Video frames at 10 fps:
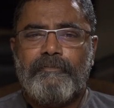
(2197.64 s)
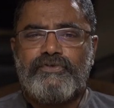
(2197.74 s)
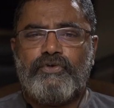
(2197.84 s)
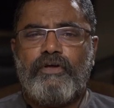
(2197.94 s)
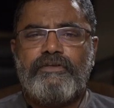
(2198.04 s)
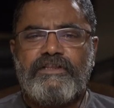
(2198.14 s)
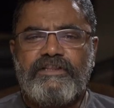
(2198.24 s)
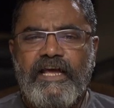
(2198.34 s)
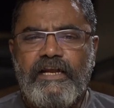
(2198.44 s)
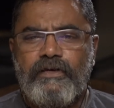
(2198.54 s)
So now the
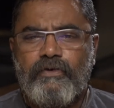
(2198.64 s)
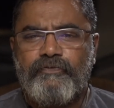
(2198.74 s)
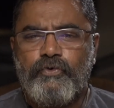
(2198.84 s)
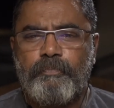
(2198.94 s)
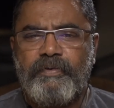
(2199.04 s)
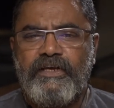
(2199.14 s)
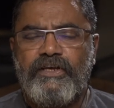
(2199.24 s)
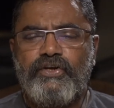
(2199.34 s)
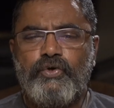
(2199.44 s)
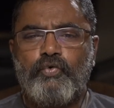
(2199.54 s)
terror of you
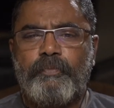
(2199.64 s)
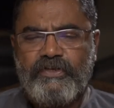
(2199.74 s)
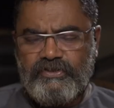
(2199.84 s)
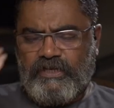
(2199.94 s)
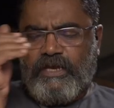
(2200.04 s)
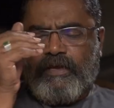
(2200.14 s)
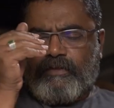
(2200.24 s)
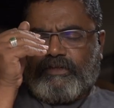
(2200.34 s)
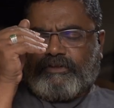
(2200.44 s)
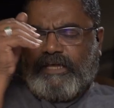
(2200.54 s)
being you, because
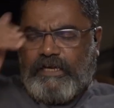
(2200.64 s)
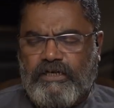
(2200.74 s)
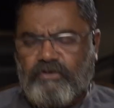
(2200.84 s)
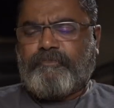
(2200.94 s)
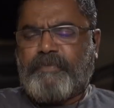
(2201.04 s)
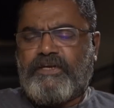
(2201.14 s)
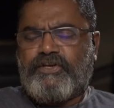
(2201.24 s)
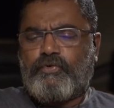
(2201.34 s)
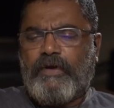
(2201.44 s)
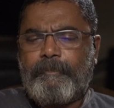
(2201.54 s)
the terror of being
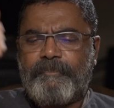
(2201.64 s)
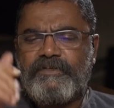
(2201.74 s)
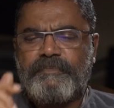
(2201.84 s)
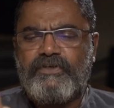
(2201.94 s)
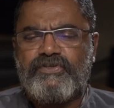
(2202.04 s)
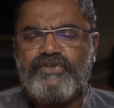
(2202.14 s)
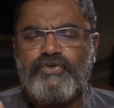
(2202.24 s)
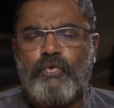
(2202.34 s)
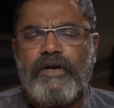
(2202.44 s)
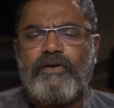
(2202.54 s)
you happens because
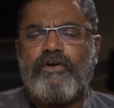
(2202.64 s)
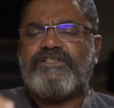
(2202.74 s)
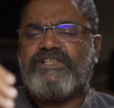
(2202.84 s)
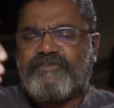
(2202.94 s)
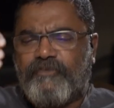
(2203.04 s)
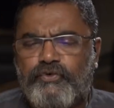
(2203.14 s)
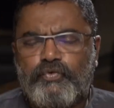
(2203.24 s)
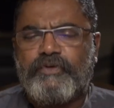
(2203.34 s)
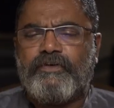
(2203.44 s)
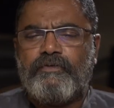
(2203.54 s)
you are not just for
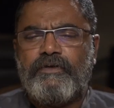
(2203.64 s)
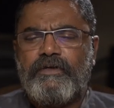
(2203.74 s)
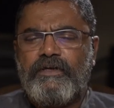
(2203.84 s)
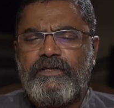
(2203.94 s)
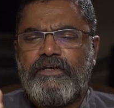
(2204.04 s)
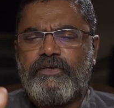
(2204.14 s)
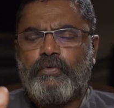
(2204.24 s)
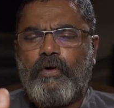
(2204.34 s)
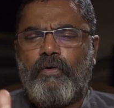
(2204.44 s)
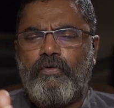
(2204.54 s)
you, you know.
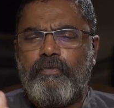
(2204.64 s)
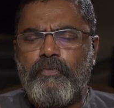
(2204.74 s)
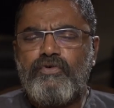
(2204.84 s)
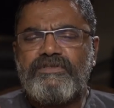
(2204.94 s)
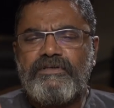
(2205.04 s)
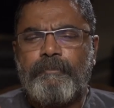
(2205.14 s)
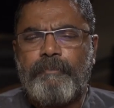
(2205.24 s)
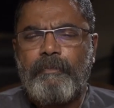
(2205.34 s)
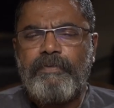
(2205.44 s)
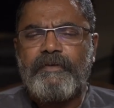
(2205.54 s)
You are almost a
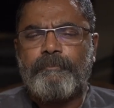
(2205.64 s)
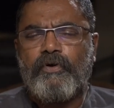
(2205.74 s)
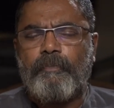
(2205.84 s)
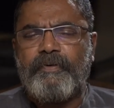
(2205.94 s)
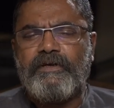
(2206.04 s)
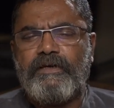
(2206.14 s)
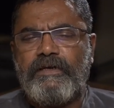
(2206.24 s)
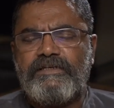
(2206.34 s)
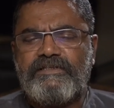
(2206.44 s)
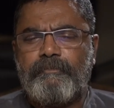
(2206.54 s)
public property,
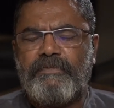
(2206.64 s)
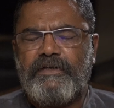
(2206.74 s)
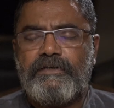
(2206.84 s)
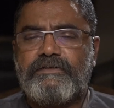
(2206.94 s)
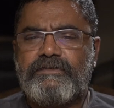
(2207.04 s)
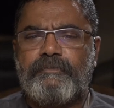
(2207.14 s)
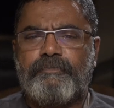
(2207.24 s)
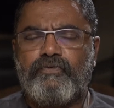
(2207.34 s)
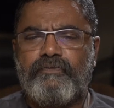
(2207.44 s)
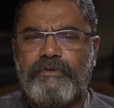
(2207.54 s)
need somebody else's
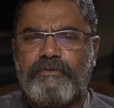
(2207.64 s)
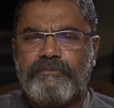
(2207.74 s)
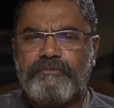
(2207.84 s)
approval.